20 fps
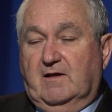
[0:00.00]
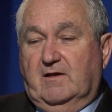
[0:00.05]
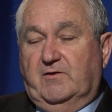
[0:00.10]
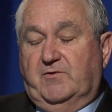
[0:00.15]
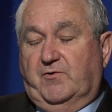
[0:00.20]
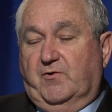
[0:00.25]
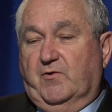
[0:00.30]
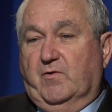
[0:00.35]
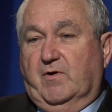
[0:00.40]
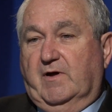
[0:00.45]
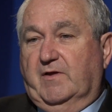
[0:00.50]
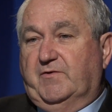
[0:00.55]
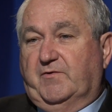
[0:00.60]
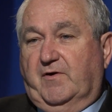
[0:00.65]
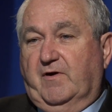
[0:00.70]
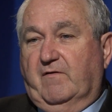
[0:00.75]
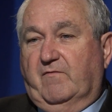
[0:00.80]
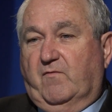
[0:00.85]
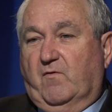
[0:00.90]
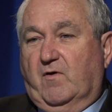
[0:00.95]
through a
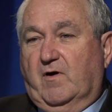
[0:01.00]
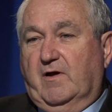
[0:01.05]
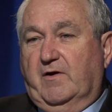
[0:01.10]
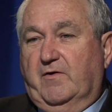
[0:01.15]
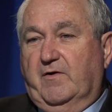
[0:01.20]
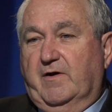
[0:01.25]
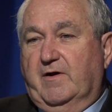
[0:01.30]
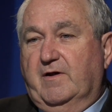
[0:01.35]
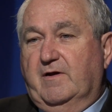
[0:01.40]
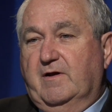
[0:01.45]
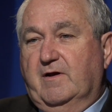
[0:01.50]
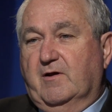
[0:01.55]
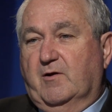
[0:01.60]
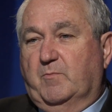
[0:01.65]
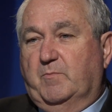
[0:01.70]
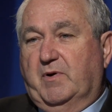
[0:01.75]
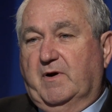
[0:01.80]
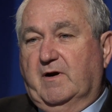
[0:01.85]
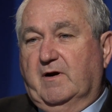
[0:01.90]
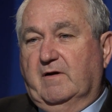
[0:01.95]
300 or 400 year
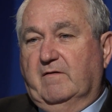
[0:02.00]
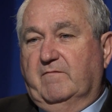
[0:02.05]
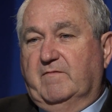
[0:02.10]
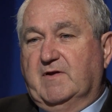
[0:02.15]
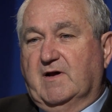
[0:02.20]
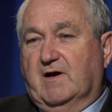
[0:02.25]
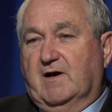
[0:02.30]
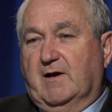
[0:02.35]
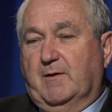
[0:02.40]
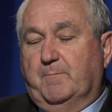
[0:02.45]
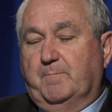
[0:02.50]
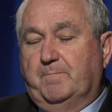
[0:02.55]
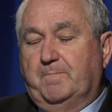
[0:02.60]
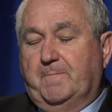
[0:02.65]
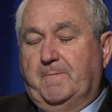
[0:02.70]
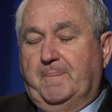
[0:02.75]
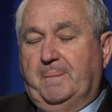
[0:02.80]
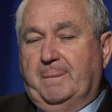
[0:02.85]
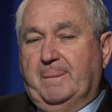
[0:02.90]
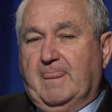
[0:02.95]
period of time.
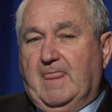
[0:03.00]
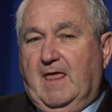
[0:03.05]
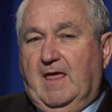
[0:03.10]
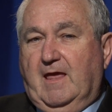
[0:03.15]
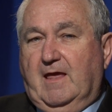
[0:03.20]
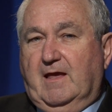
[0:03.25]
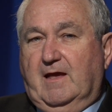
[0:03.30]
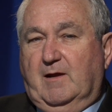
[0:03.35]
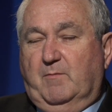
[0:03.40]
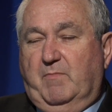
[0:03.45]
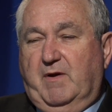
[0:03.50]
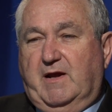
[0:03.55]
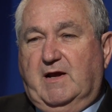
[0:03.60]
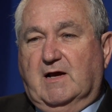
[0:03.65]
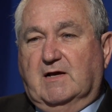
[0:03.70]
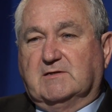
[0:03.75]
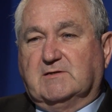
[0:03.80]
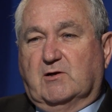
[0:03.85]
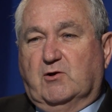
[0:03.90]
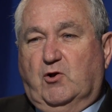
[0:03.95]
And
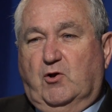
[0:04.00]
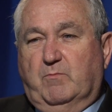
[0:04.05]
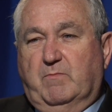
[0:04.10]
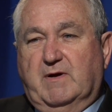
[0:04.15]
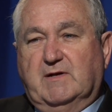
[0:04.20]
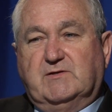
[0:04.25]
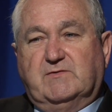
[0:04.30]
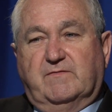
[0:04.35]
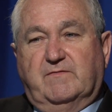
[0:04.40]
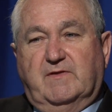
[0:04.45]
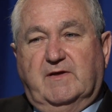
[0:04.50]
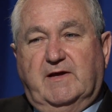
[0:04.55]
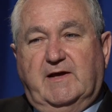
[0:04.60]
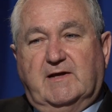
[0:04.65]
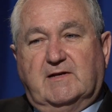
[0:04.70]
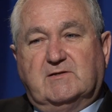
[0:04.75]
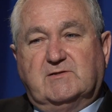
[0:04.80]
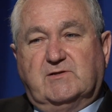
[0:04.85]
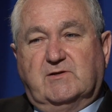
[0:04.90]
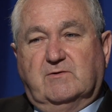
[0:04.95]
because a whole bunch of the
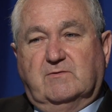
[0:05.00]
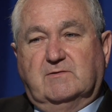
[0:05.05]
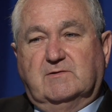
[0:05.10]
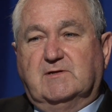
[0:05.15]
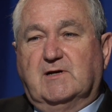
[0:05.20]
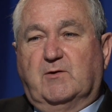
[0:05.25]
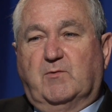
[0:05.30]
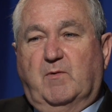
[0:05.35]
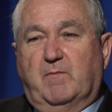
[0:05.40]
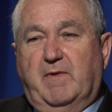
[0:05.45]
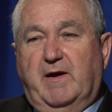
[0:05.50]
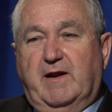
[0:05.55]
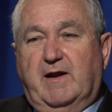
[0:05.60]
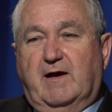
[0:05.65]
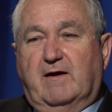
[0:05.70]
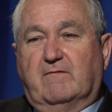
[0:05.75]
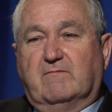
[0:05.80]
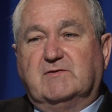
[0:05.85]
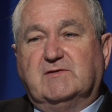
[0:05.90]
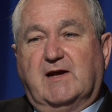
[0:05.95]
headstones there were made
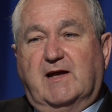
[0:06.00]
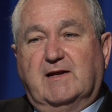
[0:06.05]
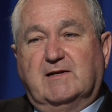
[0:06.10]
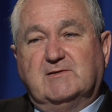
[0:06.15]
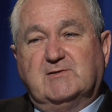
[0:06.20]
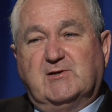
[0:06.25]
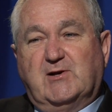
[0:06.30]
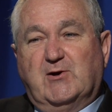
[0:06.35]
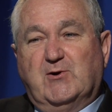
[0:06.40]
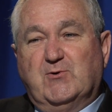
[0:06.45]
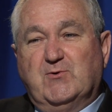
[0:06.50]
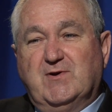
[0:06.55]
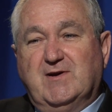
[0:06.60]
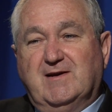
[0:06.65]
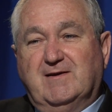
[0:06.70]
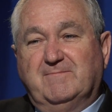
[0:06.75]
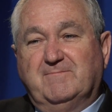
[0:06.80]
out of sandstone,